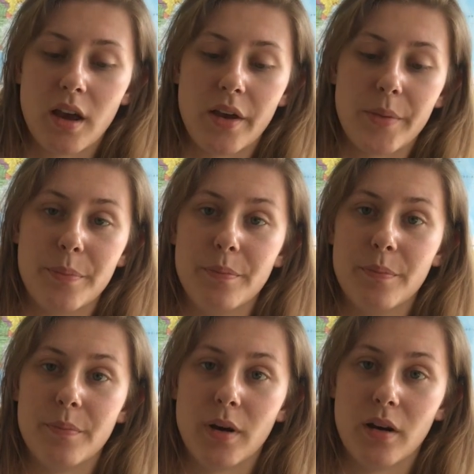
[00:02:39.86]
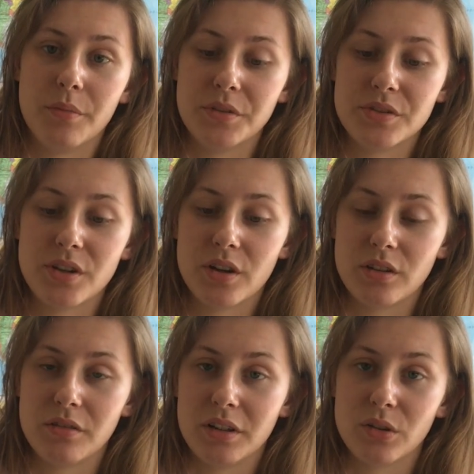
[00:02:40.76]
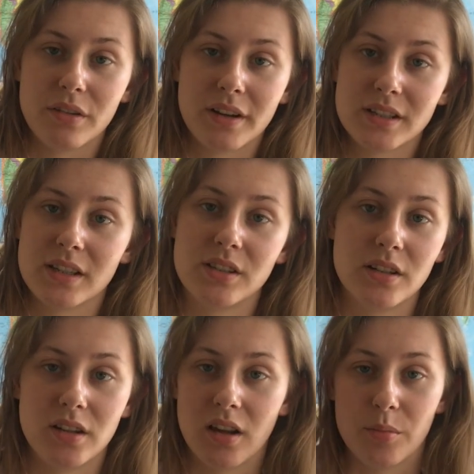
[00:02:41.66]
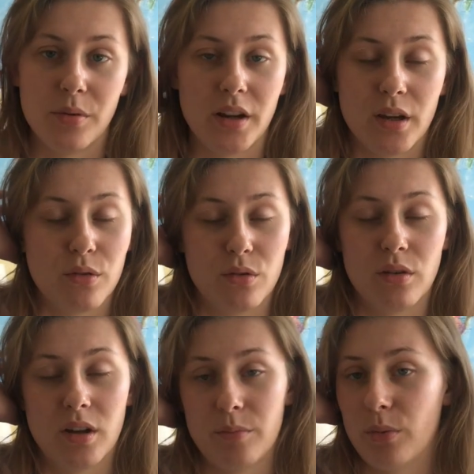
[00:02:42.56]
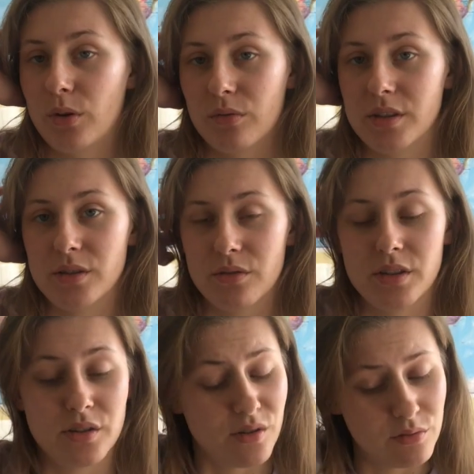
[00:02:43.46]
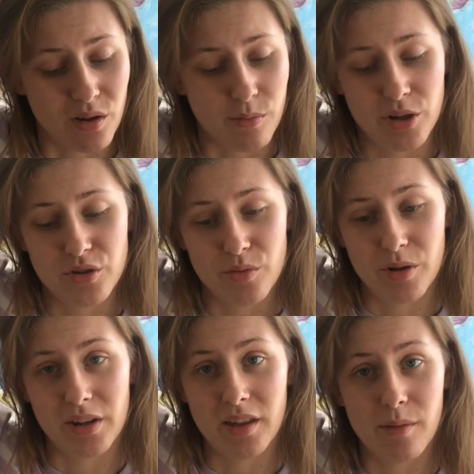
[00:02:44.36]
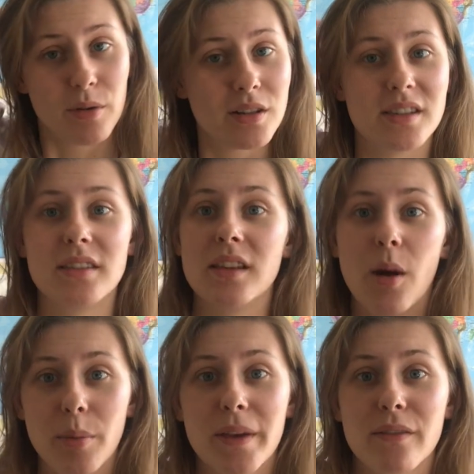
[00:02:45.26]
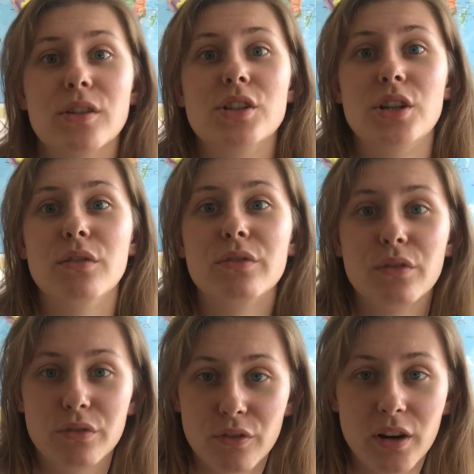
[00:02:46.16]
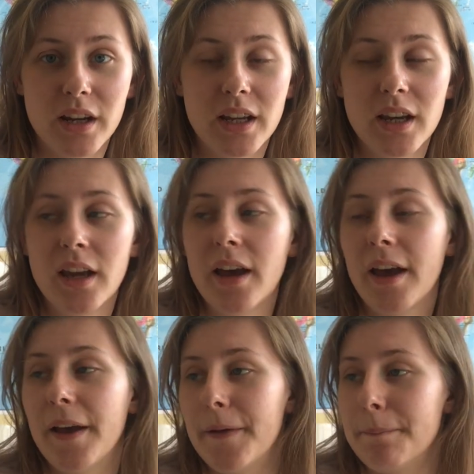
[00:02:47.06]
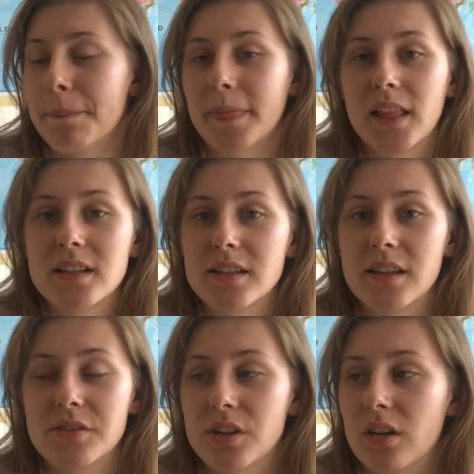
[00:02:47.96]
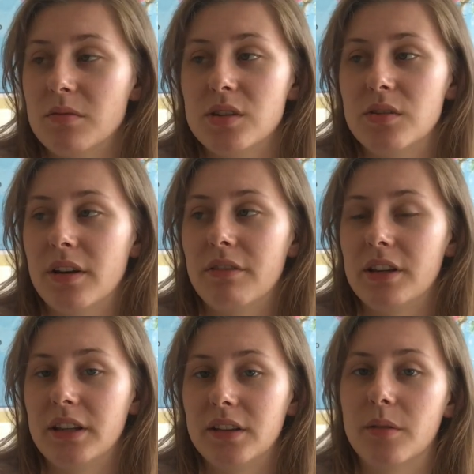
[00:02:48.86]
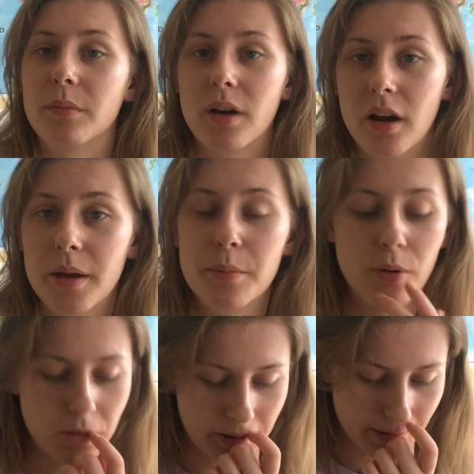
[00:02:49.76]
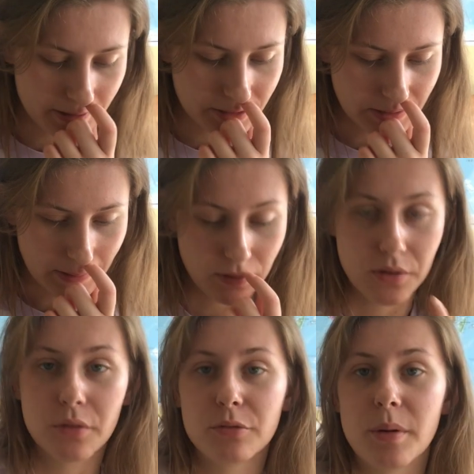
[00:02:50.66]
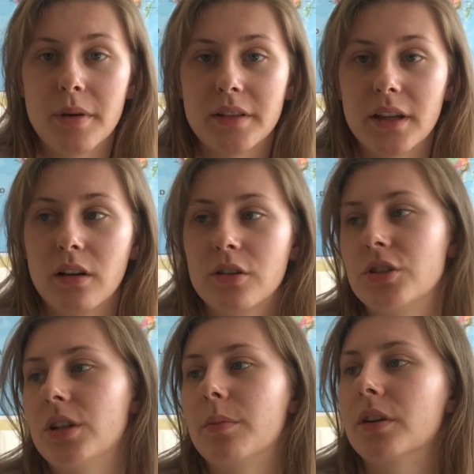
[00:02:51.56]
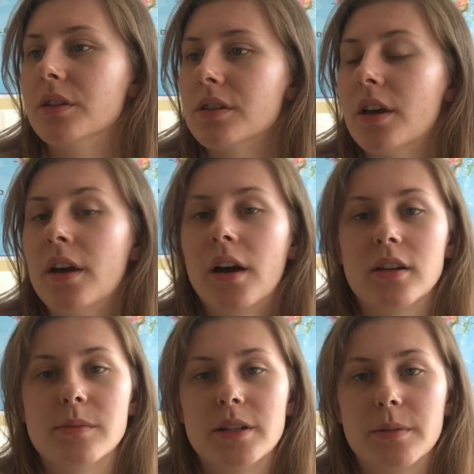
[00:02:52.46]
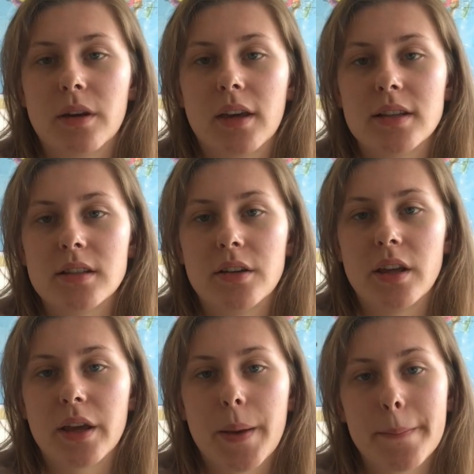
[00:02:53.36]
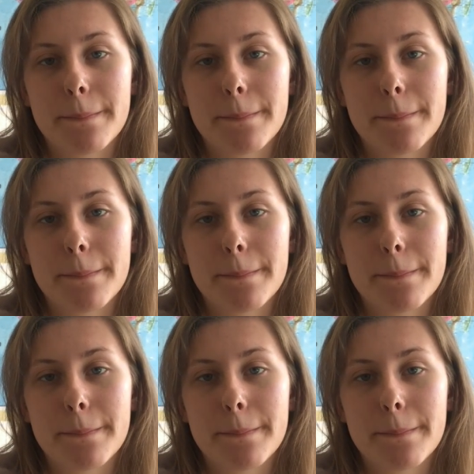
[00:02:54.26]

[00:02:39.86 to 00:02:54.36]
Um, but when you start uni you'll have access to a library and online book resources so don't waste your money there because they'll be given to you for free um, things like stethoscopes you never need them I bought one last year or I got one for my birthday last year because I was meant to be going case loading